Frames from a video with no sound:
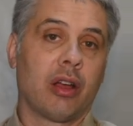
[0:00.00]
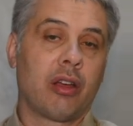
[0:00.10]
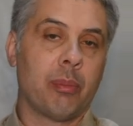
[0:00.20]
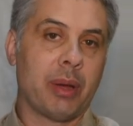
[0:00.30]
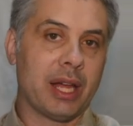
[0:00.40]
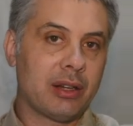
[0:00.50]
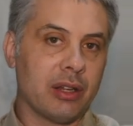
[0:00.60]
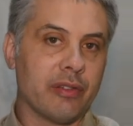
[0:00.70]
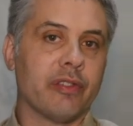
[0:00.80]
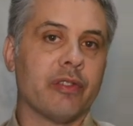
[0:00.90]

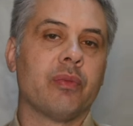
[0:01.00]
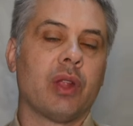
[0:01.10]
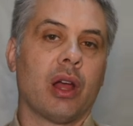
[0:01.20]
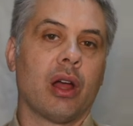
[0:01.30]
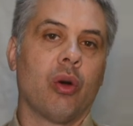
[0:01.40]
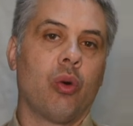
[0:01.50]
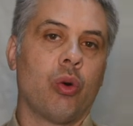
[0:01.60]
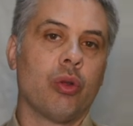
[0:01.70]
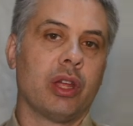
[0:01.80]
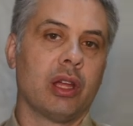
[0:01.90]
competitive
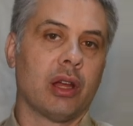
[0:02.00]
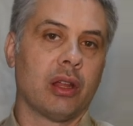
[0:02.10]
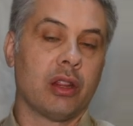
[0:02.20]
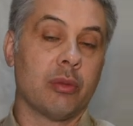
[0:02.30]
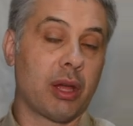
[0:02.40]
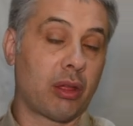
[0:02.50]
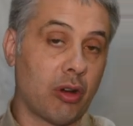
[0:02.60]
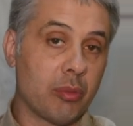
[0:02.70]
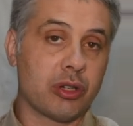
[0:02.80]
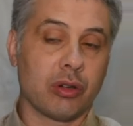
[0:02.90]
or the best
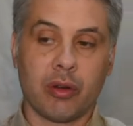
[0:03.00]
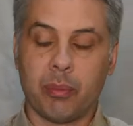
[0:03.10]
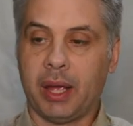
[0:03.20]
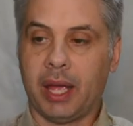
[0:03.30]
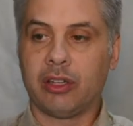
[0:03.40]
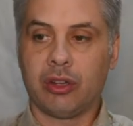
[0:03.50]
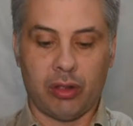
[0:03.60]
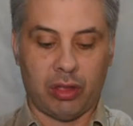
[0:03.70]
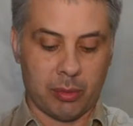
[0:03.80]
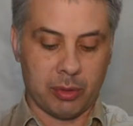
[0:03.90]
option compared
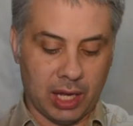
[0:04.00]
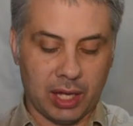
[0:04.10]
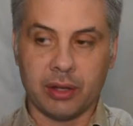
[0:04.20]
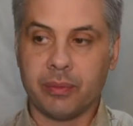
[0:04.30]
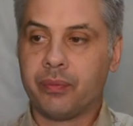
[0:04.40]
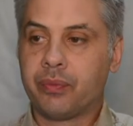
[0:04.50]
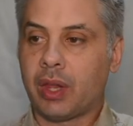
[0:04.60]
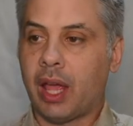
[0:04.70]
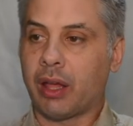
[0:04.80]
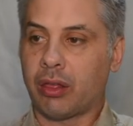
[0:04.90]
to some of the other
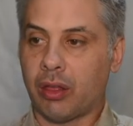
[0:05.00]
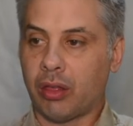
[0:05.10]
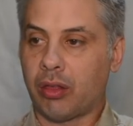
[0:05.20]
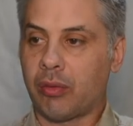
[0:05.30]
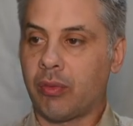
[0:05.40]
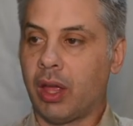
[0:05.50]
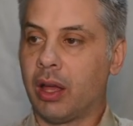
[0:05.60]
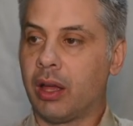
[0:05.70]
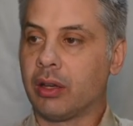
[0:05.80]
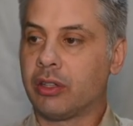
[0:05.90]
access
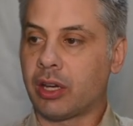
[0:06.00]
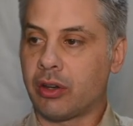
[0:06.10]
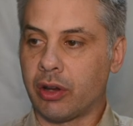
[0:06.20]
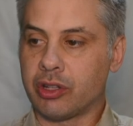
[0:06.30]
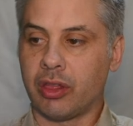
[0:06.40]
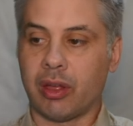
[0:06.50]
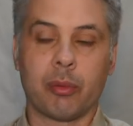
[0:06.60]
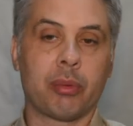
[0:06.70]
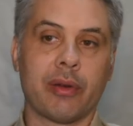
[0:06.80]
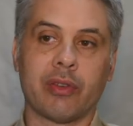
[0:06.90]
technologies that
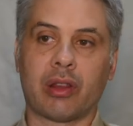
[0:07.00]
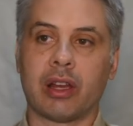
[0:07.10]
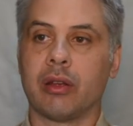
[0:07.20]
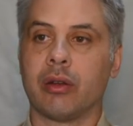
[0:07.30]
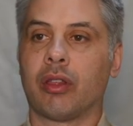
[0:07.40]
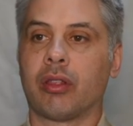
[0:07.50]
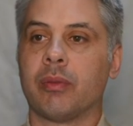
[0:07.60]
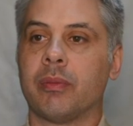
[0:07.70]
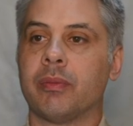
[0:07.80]
were previously used.